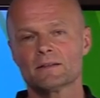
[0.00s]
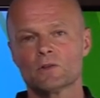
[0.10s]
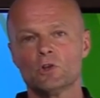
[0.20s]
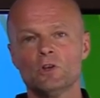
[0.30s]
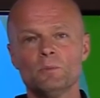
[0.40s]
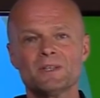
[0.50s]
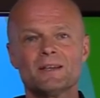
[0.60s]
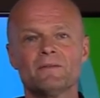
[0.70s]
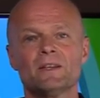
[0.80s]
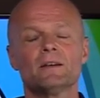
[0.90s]
So humans
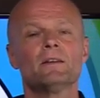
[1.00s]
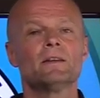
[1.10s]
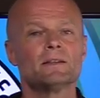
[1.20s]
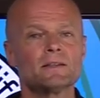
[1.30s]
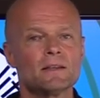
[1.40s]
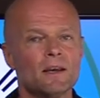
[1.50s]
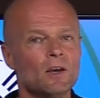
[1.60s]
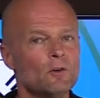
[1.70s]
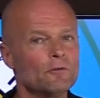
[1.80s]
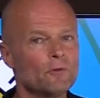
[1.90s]
have done this
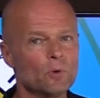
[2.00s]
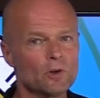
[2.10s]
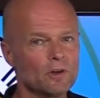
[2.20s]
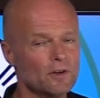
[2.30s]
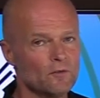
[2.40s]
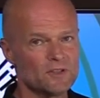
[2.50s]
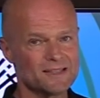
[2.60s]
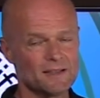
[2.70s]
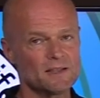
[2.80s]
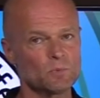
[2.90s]
for
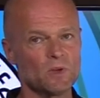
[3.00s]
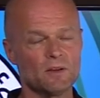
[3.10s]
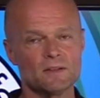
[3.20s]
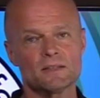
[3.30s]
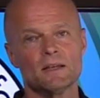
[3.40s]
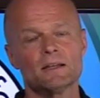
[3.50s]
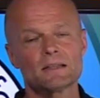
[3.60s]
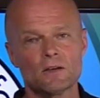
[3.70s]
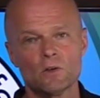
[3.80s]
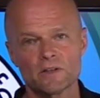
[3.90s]

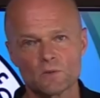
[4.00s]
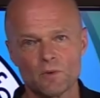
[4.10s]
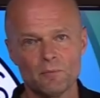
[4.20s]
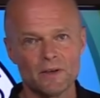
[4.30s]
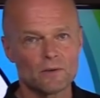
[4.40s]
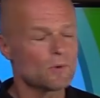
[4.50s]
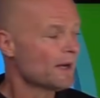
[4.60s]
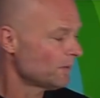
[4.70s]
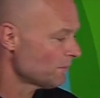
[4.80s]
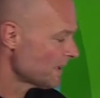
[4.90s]
as long as we've been
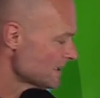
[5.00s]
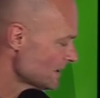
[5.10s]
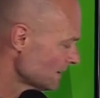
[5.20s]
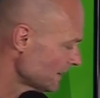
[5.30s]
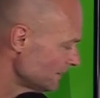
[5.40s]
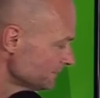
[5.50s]
around, basically.